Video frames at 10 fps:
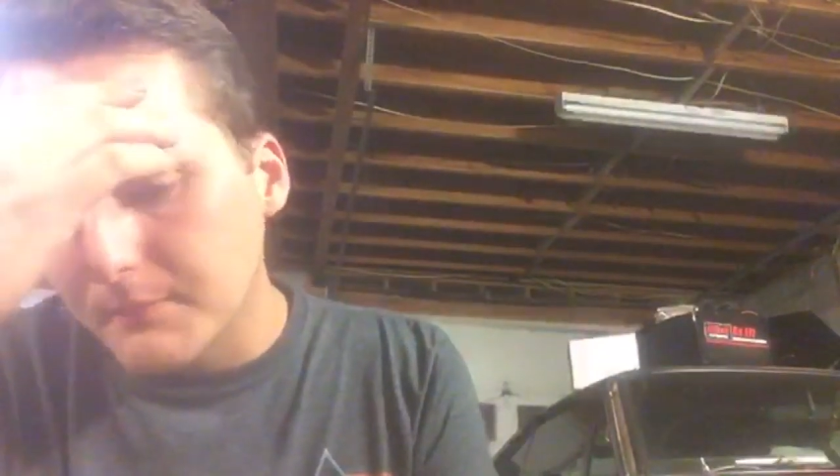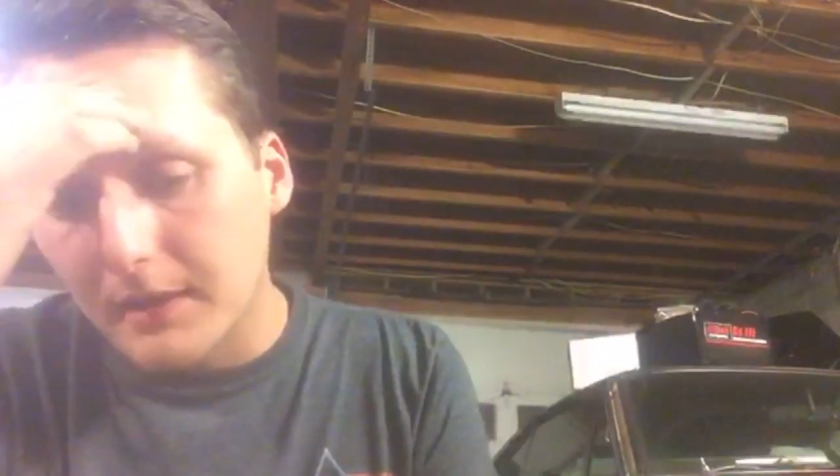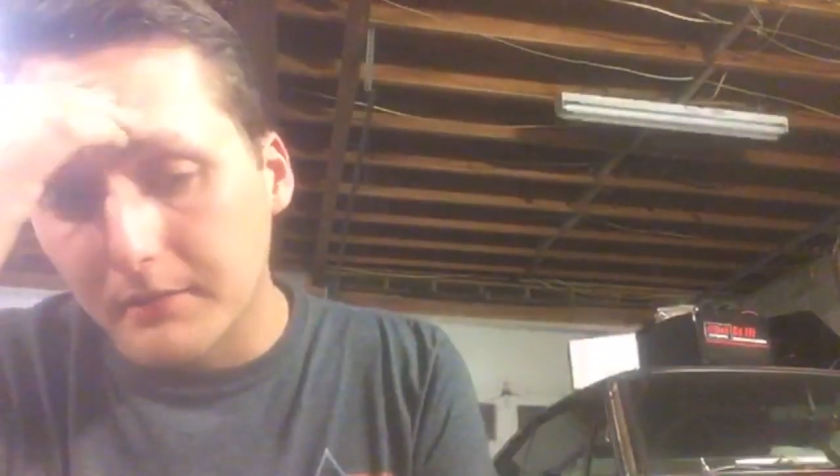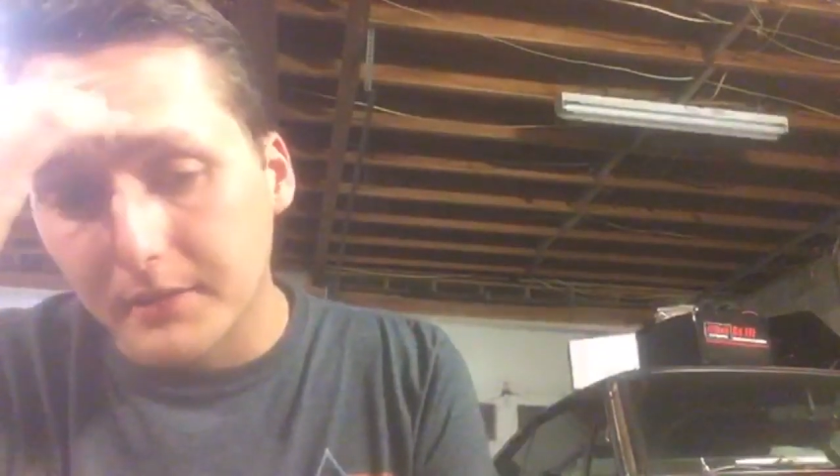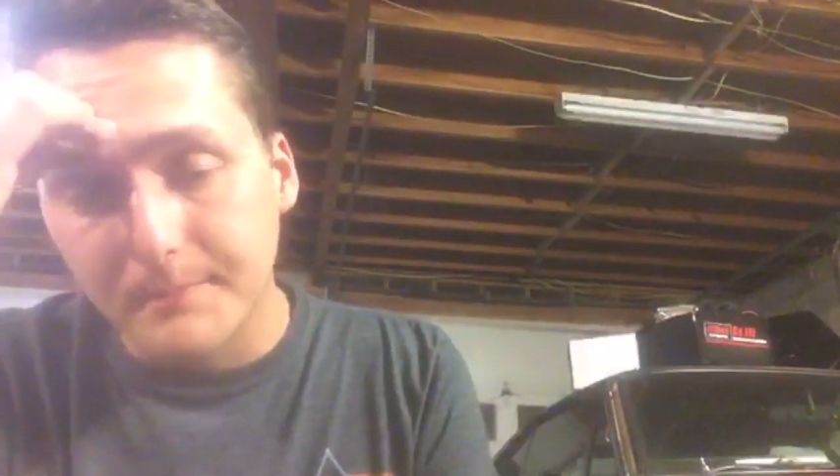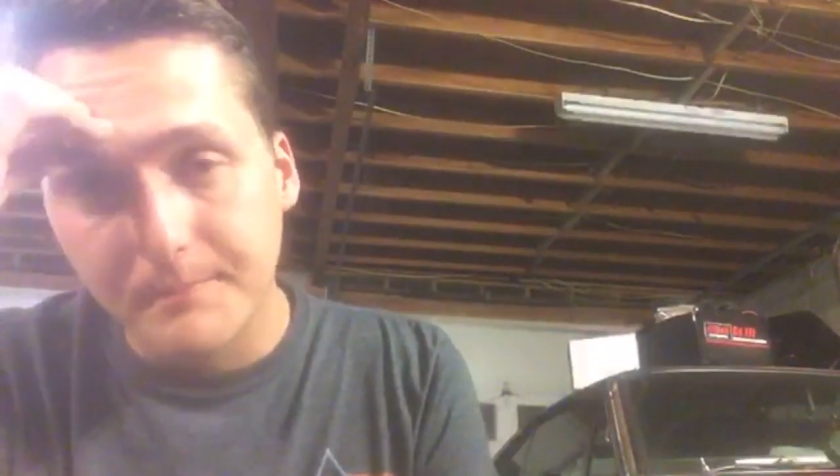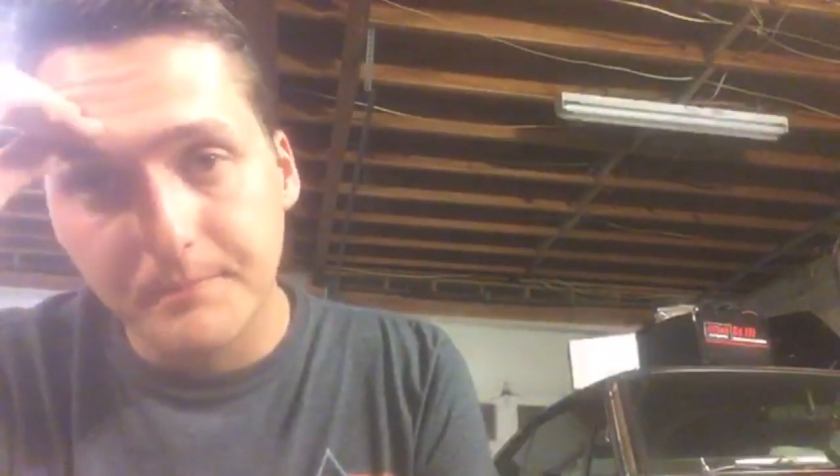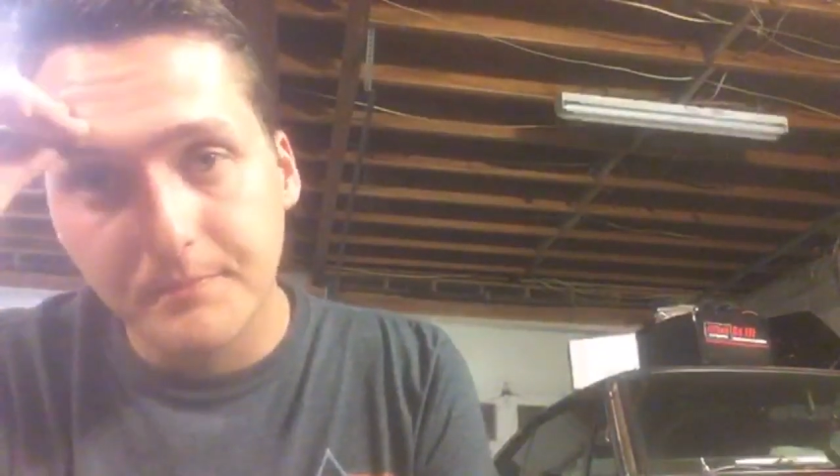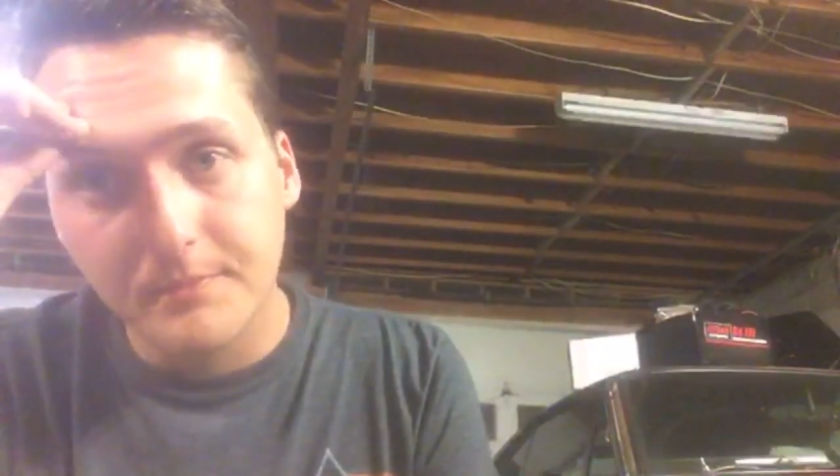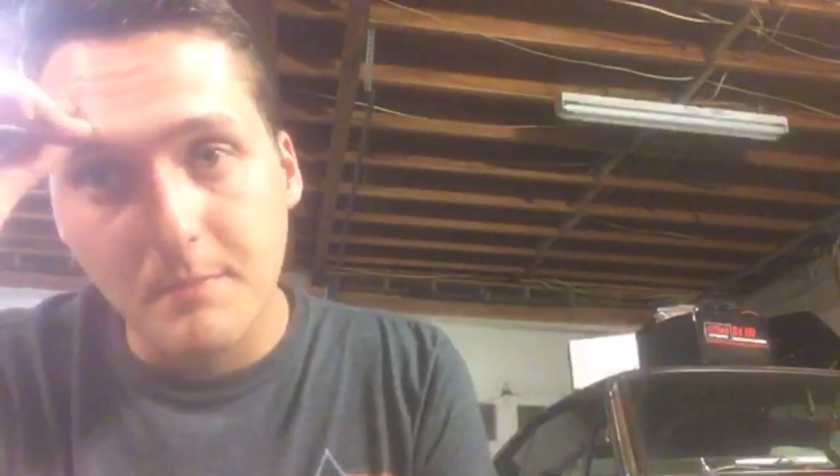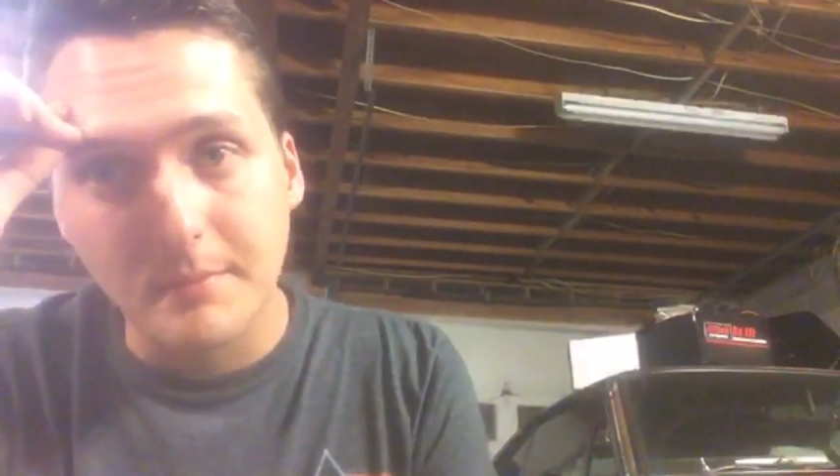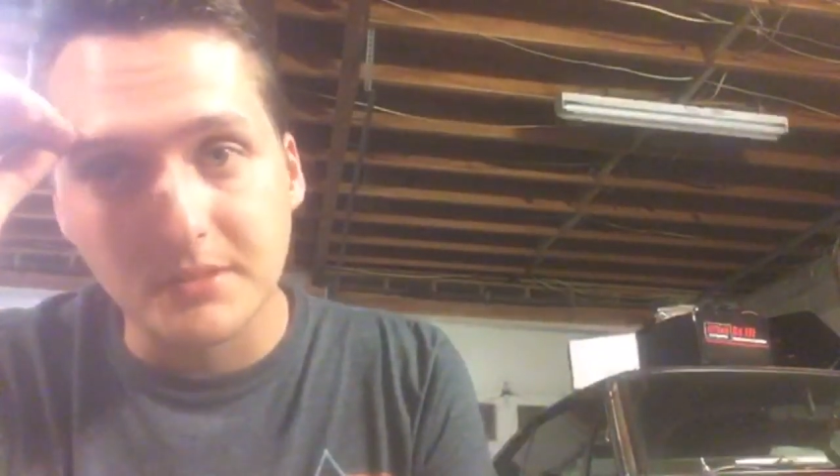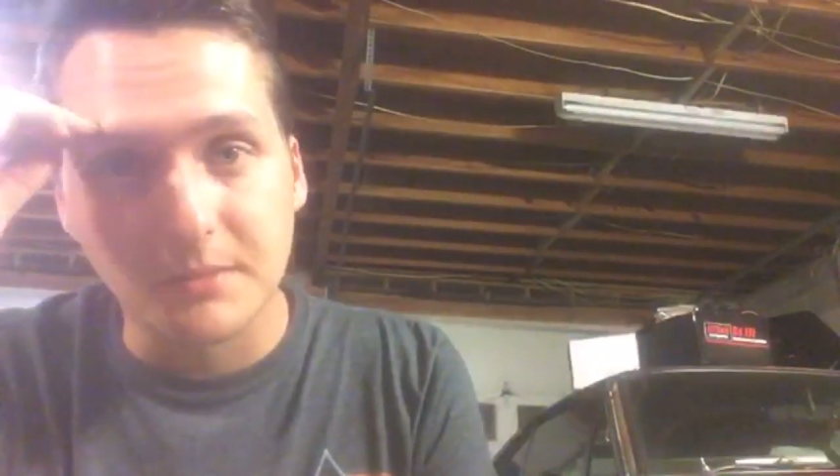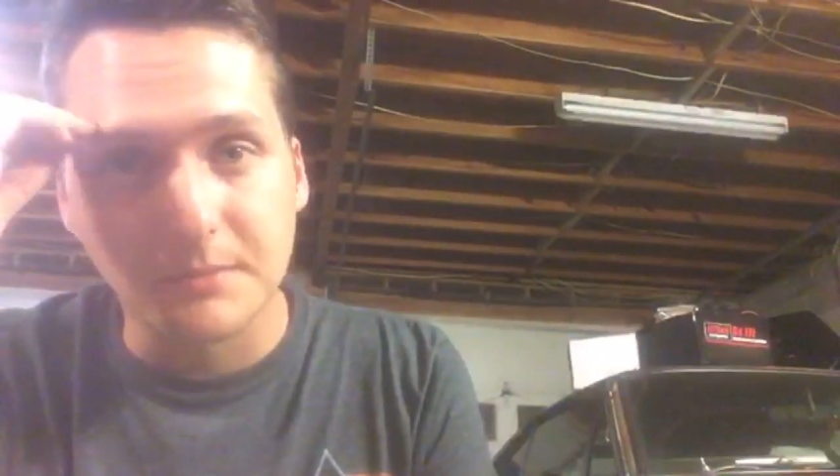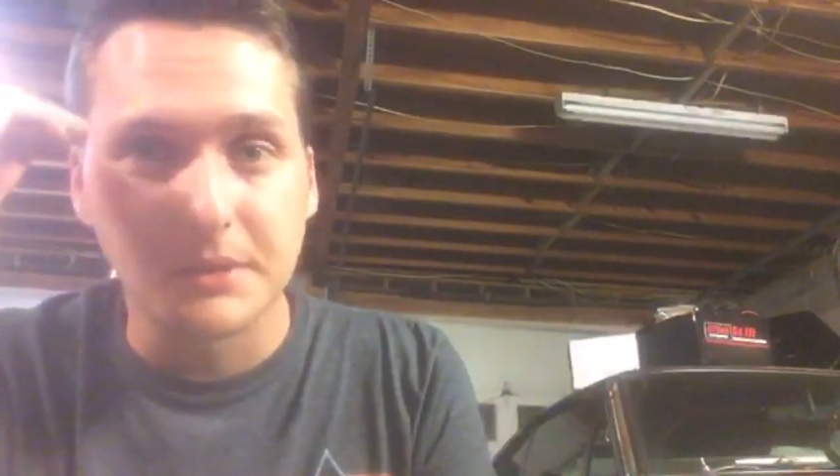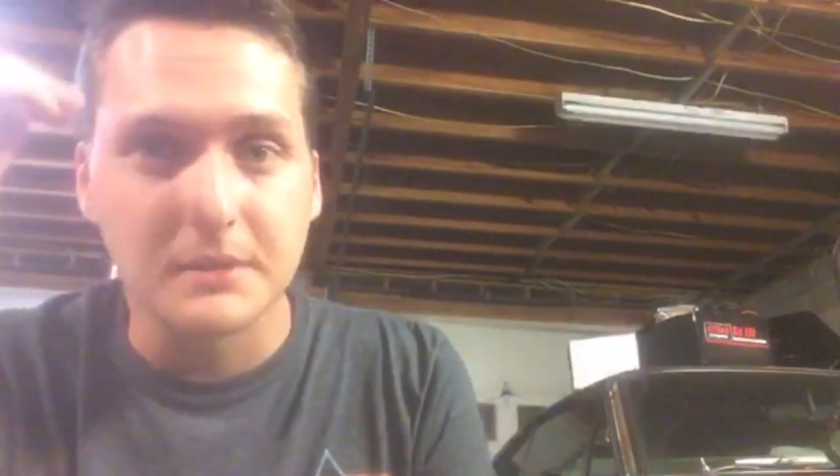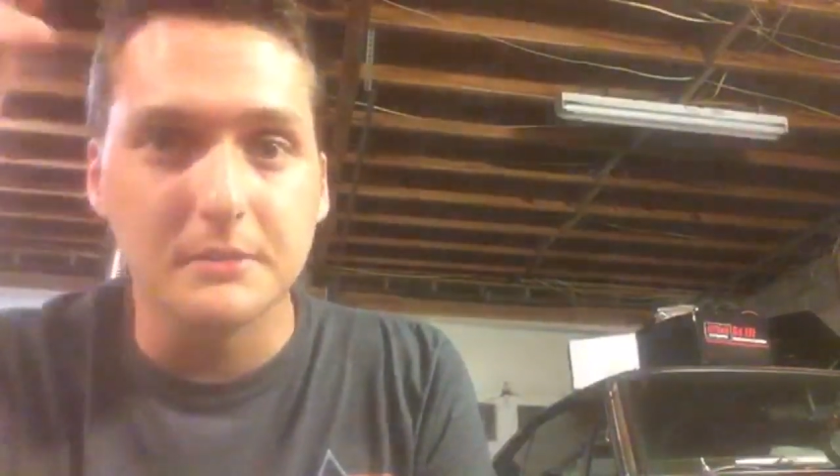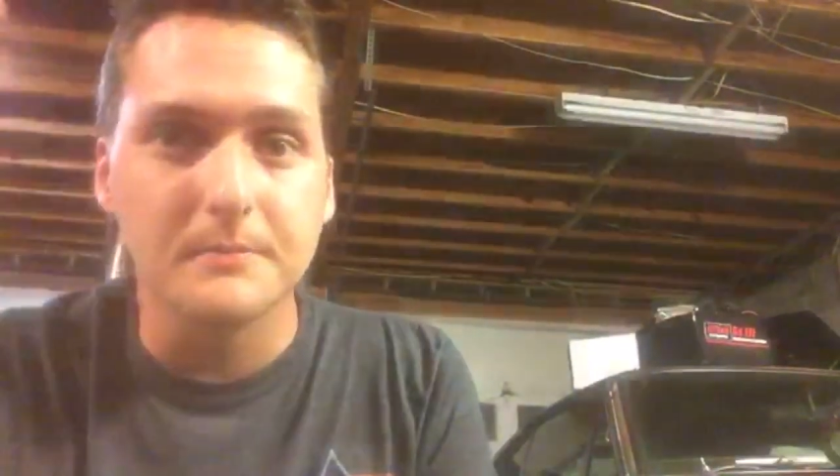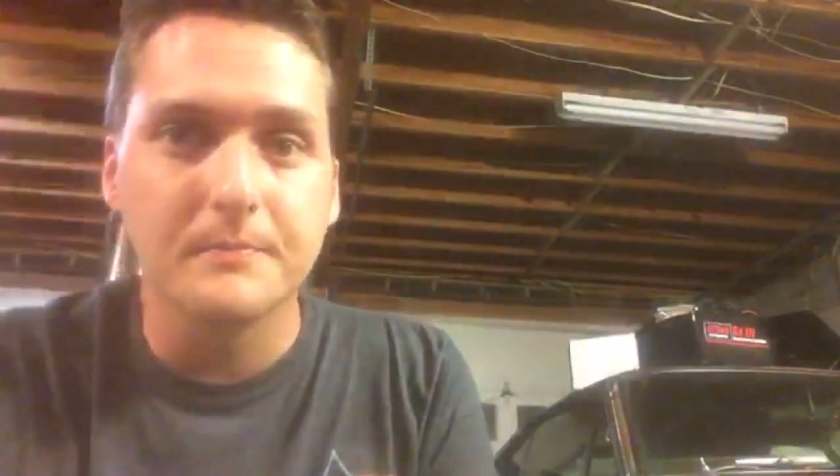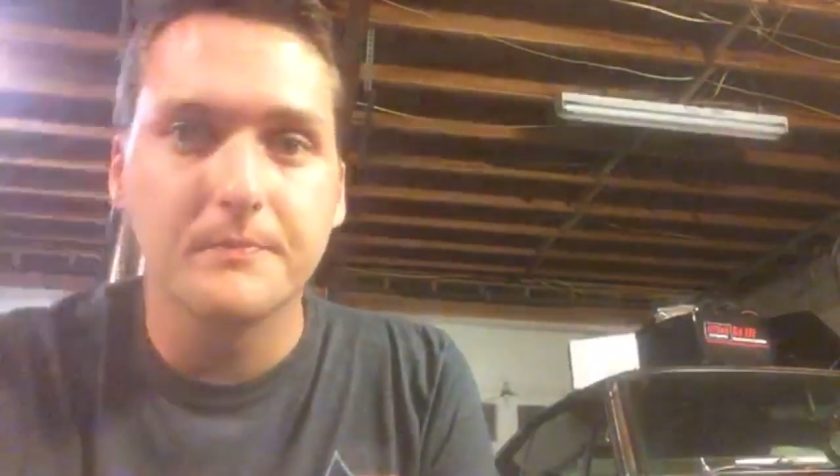battery. That might be something we do.